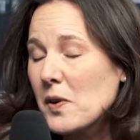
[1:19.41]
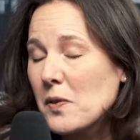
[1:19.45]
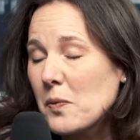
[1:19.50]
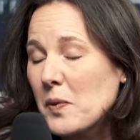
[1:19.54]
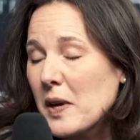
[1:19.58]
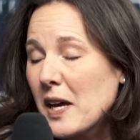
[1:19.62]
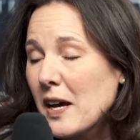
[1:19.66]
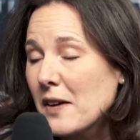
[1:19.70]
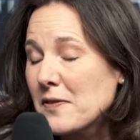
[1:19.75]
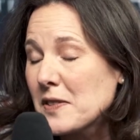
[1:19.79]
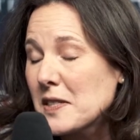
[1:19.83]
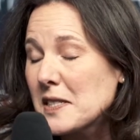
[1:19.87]

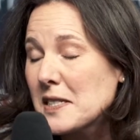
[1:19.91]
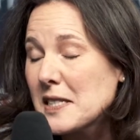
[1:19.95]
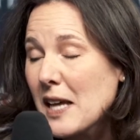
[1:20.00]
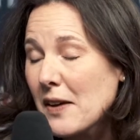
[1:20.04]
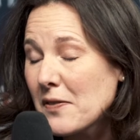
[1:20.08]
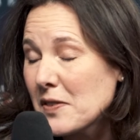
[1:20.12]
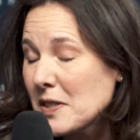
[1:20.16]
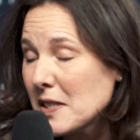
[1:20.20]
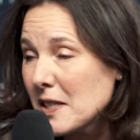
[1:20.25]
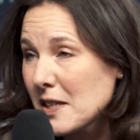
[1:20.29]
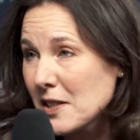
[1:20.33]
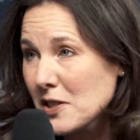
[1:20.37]
have
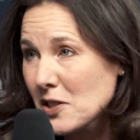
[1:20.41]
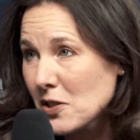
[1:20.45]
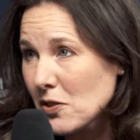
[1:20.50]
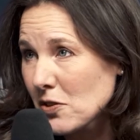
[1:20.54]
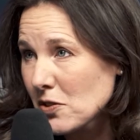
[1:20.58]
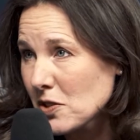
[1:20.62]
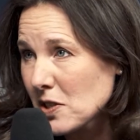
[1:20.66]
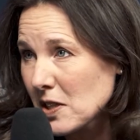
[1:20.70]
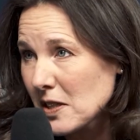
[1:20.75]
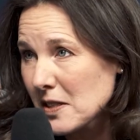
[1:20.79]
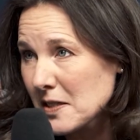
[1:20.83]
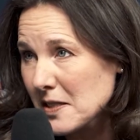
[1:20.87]
70
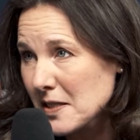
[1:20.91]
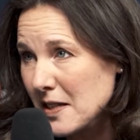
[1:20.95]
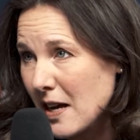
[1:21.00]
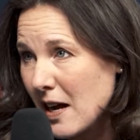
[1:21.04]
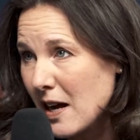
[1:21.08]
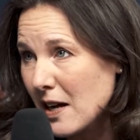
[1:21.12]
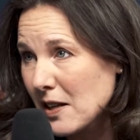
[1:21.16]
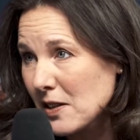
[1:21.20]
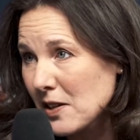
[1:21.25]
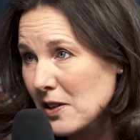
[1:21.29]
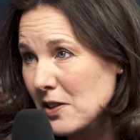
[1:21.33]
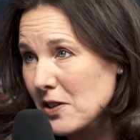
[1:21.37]
associate
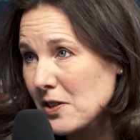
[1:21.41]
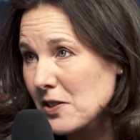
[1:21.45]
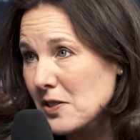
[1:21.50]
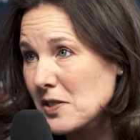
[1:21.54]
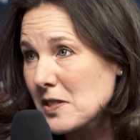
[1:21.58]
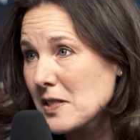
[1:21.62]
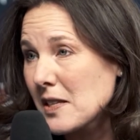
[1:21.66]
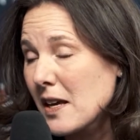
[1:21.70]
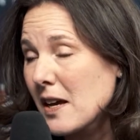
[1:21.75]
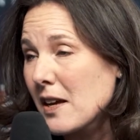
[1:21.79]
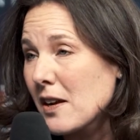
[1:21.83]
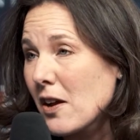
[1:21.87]
scholars
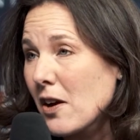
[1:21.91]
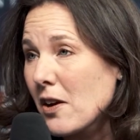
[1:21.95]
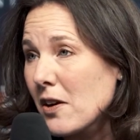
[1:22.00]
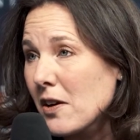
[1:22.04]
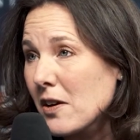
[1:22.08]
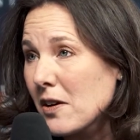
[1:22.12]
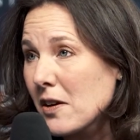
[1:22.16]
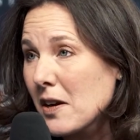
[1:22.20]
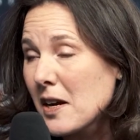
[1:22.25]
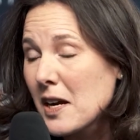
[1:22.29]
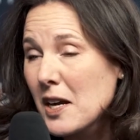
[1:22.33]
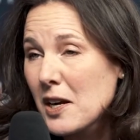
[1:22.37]
that
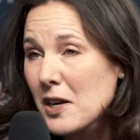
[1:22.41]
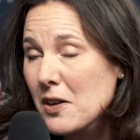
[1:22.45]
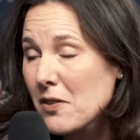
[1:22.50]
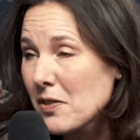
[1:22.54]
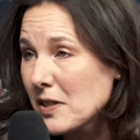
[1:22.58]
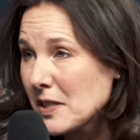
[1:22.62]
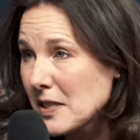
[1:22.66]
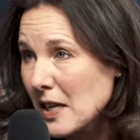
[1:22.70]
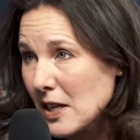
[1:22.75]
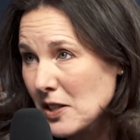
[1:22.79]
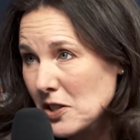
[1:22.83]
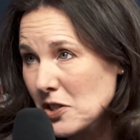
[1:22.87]
are
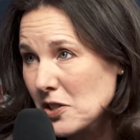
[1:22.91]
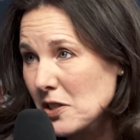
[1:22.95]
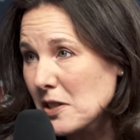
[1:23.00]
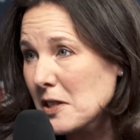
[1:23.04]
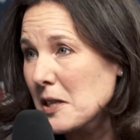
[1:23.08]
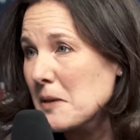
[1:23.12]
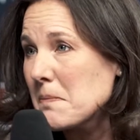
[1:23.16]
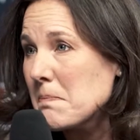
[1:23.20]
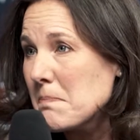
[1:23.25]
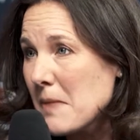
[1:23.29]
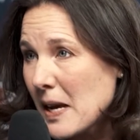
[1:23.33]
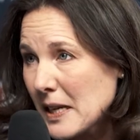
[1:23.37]
credentialed
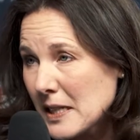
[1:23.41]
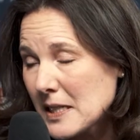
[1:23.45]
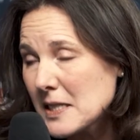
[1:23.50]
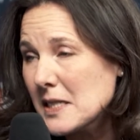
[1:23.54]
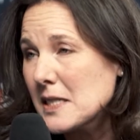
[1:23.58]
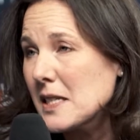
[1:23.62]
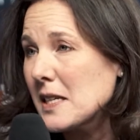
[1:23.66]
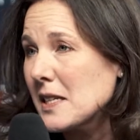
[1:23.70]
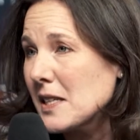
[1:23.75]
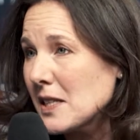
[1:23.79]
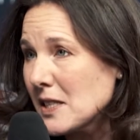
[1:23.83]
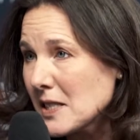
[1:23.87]
in
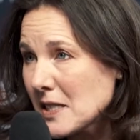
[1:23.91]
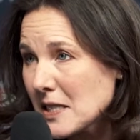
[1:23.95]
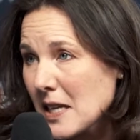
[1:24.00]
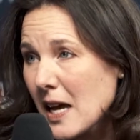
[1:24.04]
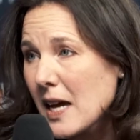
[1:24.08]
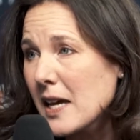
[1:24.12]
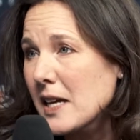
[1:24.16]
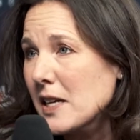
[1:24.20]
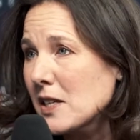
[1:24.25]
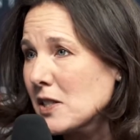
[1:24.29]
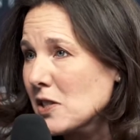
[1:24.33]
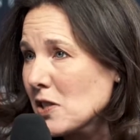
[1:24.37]
medicine and
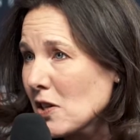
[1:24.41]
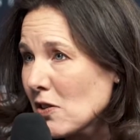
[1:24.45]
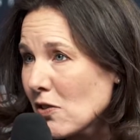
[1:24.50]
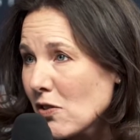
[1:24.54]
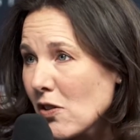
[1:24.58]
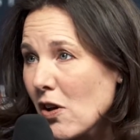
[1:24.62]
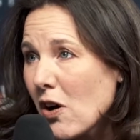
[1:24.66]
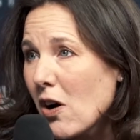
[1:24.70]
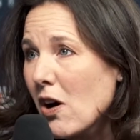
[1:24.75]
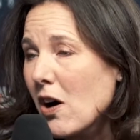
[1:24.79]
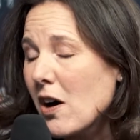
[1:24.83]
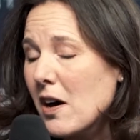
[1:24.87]
science and
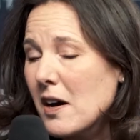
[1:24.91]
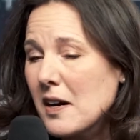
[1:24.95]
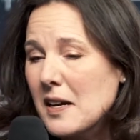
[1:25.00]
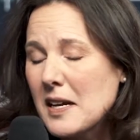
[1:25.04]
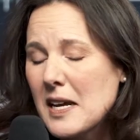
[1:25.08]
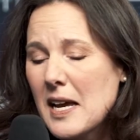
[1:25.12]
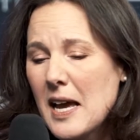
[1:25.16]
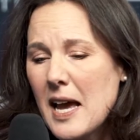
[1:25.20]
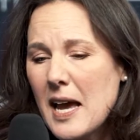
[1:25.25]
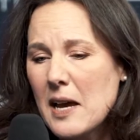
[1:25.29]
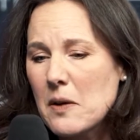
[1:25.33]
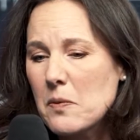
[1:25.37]
law.
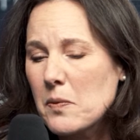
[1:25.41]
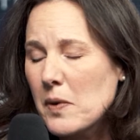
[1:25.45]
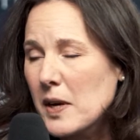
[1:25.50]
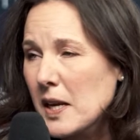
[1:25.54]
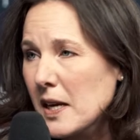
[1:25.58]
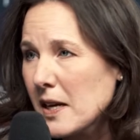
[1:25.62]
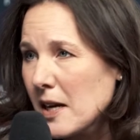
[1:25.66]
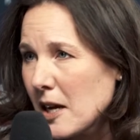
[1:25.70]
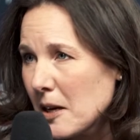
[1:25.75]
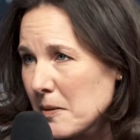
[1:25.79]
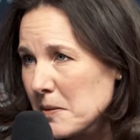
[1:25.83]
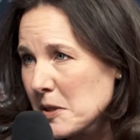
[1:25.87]
And when
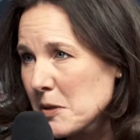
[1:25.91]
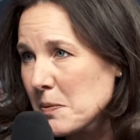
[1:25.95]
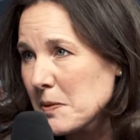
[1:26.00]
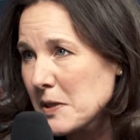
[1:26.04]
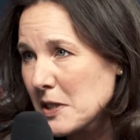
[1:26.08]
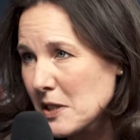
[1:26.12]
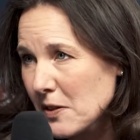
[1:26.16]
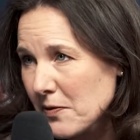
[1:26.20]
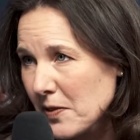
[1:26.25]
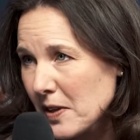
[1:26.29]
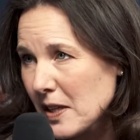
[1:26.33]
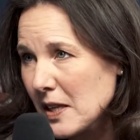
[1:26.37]
it comes
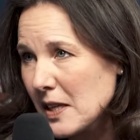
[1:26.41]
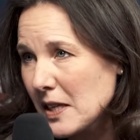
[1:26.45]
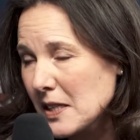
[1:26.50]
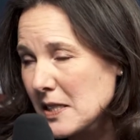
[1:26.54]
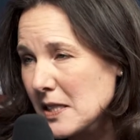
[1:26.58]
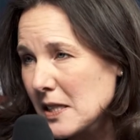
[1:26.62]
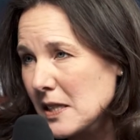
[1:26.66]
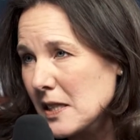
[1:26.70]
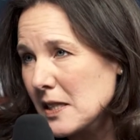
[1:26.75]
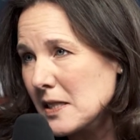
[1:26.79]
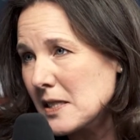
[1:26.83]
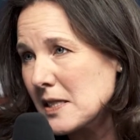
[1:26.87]
specifically
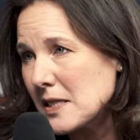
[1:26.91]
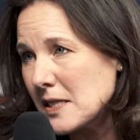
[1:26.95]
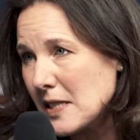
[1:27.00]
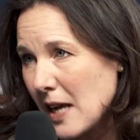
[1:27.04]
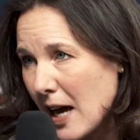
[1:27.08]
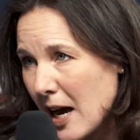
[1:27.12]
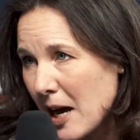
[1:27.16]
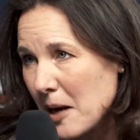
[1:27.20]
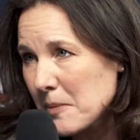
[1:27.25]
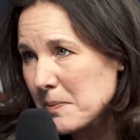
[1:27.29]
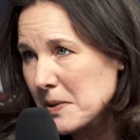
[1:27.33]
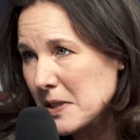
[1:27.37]
to this
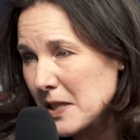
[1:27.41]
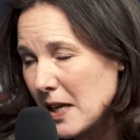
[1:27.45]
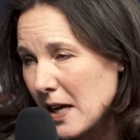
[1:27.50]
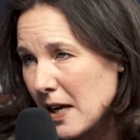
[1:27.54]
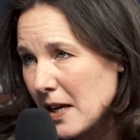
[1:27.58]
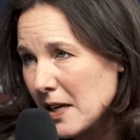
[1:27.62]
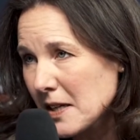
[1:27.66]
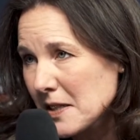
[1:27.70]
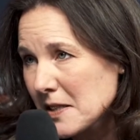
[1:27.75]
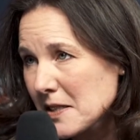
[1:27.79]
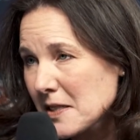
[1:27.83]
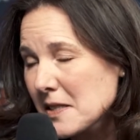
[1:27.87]
Dobbs
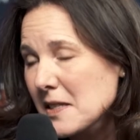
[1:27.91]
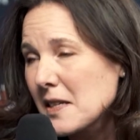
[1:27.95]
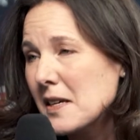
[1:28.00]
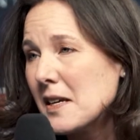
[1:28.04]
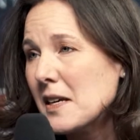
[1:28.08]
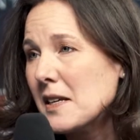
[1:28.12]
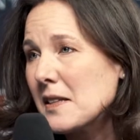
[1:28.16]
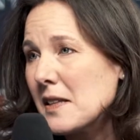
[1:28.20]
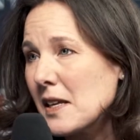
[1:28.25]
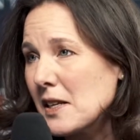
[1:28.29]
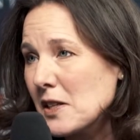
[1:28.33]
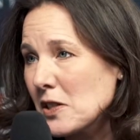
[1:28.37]
case
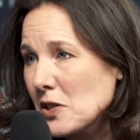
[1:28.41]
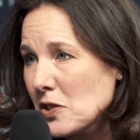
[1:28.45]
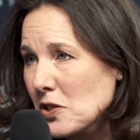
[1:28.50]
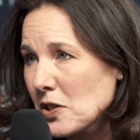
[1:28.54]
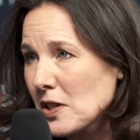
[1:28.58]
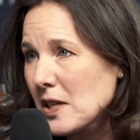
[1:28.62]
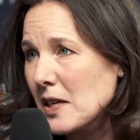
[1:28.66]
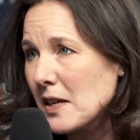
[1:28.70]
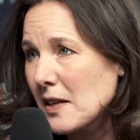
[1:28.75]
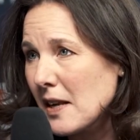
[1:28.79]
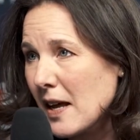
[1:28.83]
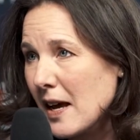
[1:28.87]
that is
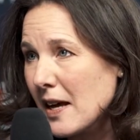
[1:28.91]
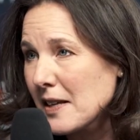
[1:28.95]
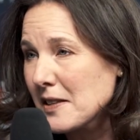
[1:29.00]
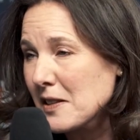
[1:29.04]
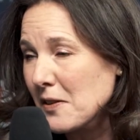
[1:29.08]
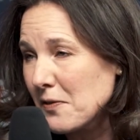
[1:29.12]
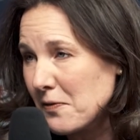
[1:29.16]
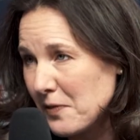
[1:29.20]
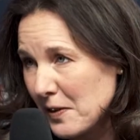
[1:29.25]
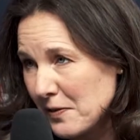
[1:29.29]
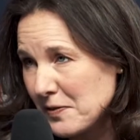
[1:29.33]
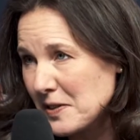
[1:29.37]
looking at the
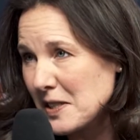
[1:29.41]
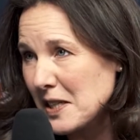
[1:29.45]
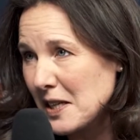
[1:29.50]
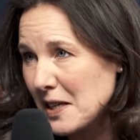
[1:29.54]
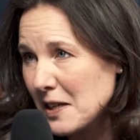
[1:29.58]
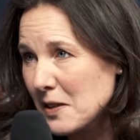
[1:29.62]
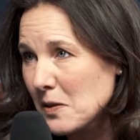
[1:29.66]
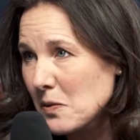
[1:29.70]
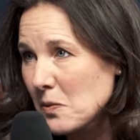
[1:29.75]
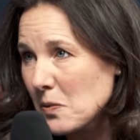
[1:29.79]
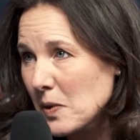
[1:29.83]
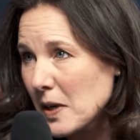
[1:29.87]

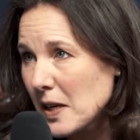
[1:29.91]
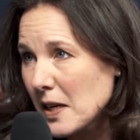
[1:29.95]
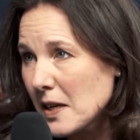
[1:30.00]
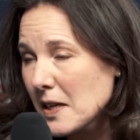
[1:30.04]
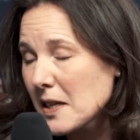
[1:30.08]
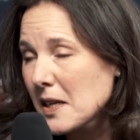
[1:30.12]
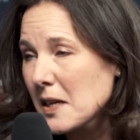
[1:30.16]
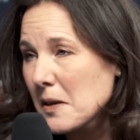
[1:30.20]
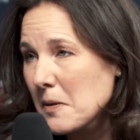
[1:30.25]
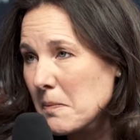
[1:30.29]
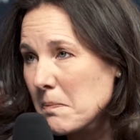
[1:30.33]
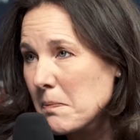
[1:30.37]

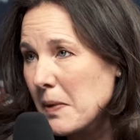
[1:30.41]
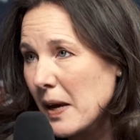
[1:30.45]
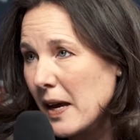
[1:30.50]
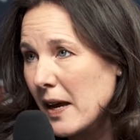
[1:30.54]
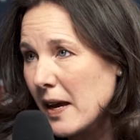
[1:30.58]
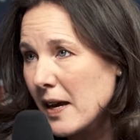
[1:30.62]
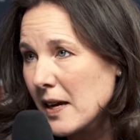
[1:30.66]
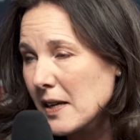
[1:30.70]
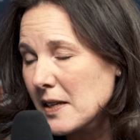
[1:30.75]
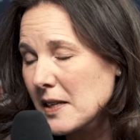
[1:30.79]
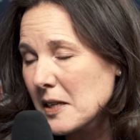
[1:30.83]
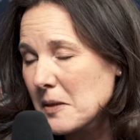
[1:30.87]
15-week
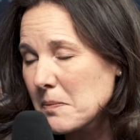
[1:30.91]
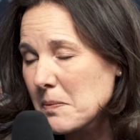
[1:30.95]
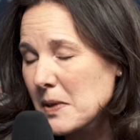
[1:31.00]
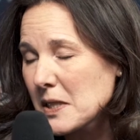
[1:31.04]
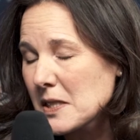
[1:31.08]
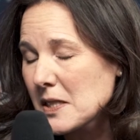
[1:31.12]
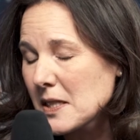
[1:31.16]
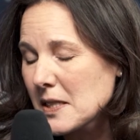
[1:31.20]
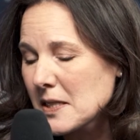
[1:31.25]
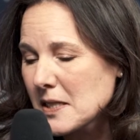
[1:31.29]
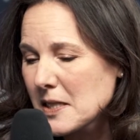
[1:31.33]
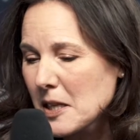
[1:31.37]
ban in
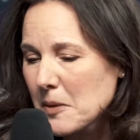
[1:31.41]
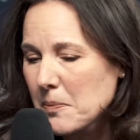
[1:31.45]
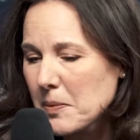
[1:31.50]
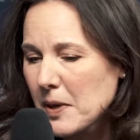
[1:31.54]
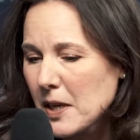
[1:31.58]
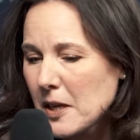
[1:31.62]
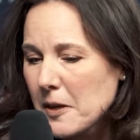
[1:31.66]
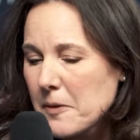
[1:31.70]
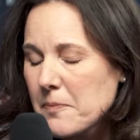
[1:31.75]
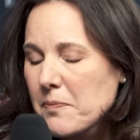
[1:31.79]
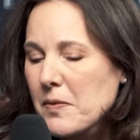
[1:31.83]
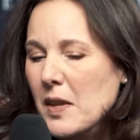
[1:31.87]

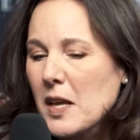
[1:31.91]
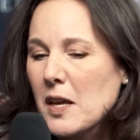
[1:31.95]
Mississippi,